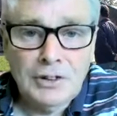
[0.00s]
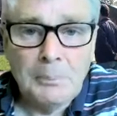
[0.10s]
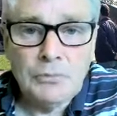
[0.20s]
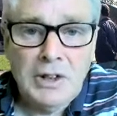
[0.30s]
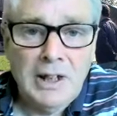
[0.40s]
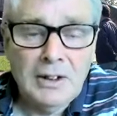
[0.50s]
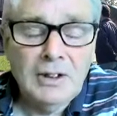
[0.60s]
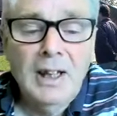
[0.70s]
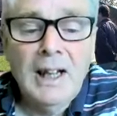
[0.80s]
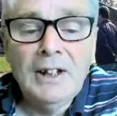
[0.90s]

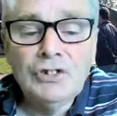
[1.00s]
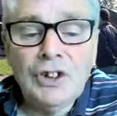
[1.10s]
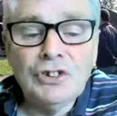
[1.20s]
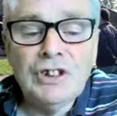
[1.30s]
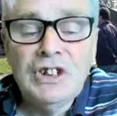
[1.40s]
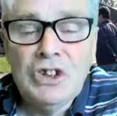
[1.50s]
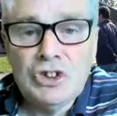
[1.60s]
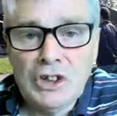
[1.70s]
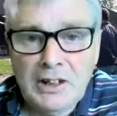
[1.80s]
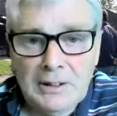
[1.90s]
subject and just
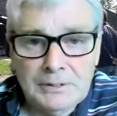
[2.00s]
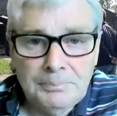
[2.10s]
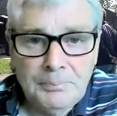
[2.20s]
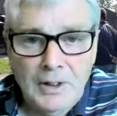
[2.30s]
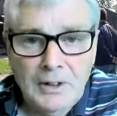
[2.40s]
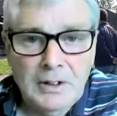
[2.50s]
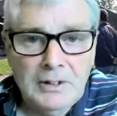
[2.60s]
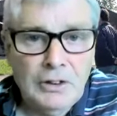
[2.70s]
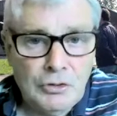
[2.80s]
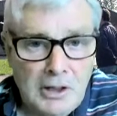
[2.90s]
initial it, and
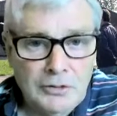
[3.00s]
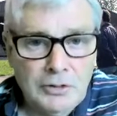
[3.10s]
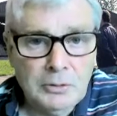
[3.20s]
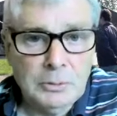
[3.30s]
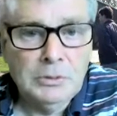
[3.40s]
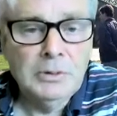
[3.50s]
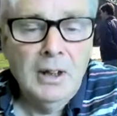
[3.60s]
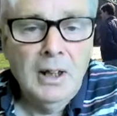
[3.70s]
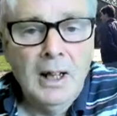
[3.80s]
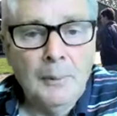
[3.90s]
then the instructor
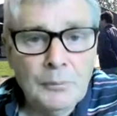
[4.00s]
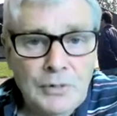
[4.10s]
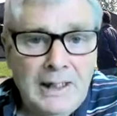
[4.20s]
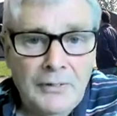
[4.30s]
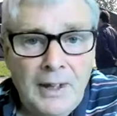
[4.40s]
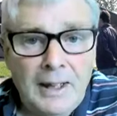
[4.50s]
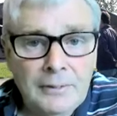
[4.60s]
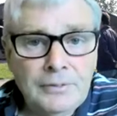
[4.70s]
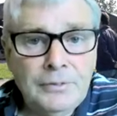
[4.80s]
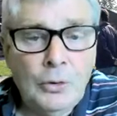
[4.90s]
will update
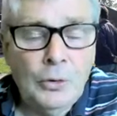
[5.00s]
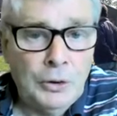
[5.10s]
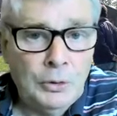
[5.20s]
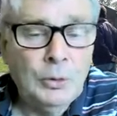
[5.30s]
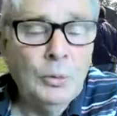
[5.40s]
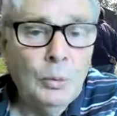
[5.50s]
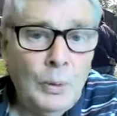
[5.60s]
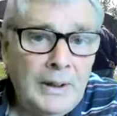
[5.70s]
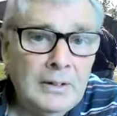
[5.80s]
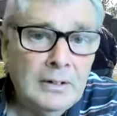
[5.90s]
that for you
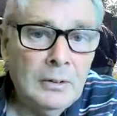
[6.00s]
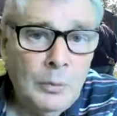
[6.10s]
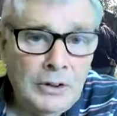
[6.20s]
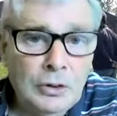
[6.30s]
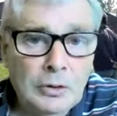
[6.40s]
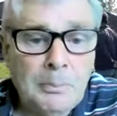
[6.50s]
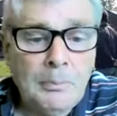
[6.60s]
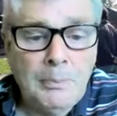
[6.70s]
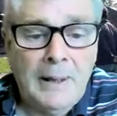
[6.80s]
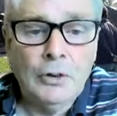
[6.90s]
when you're
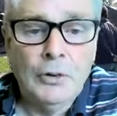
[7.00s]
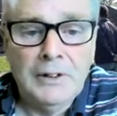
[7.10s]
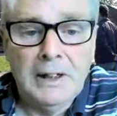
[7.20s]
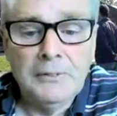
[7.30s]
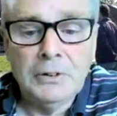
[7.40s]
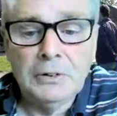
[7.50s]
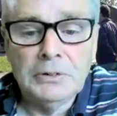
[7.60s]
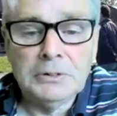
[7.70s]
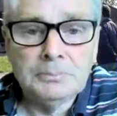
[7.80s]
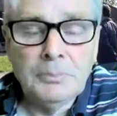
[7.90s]
back on the
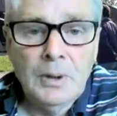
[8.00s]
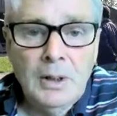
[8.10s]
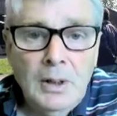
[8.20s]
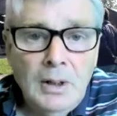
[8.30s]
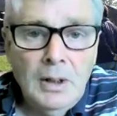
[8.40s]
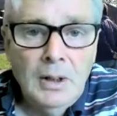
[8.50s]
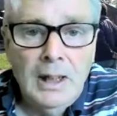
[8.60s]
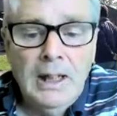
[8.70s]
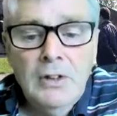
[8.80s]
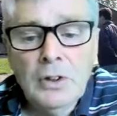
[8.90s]
airfield.
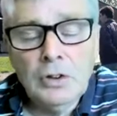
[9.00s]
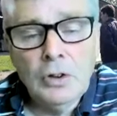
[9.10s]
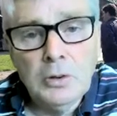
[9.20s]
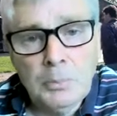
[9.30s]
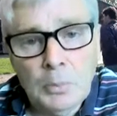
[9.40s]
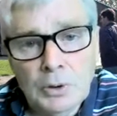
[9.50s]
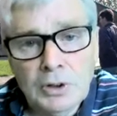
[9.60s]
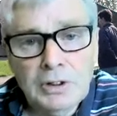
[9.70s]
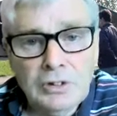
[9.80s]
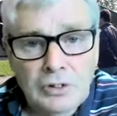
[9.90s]
In the
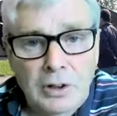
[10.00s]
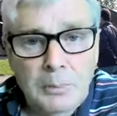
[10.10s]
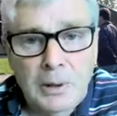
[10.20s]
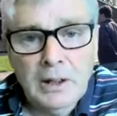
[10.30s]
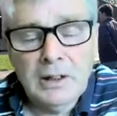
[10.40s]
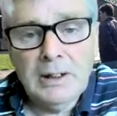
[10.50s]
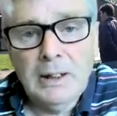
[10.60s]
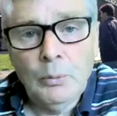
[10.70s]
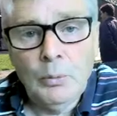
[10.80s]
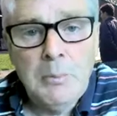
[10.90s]
logbook,
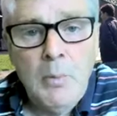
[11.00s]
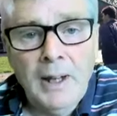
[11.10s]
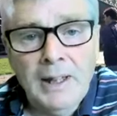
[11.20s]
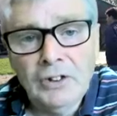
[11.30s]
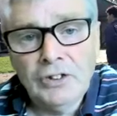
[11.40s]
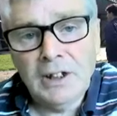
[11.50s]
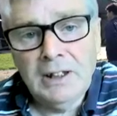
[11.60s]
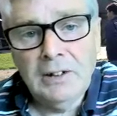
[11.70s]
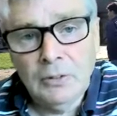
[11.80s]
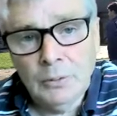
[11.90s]
typically we might
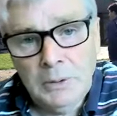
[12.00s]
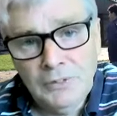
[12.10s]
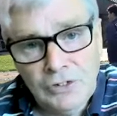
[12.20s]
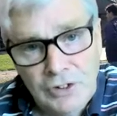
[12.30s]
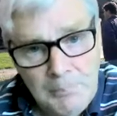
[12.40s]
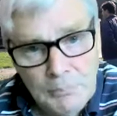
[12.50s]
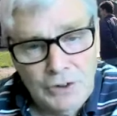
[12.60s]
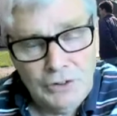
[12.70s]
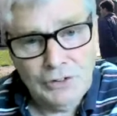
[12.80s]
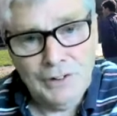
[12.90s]
say that we've
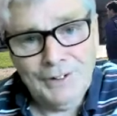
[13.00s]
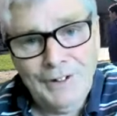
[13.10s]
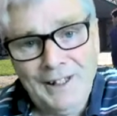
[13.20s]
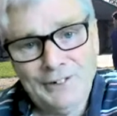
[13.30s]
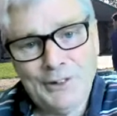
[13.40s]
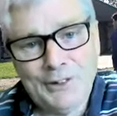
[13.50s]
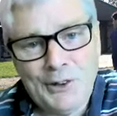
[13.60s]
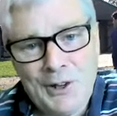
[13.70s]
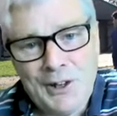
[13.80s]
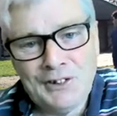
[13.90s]
attempted an
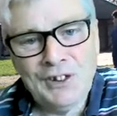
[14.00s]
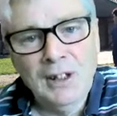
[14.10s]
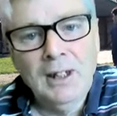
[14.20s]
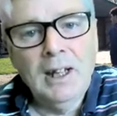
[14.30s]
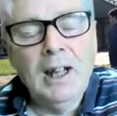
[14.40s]
exercise,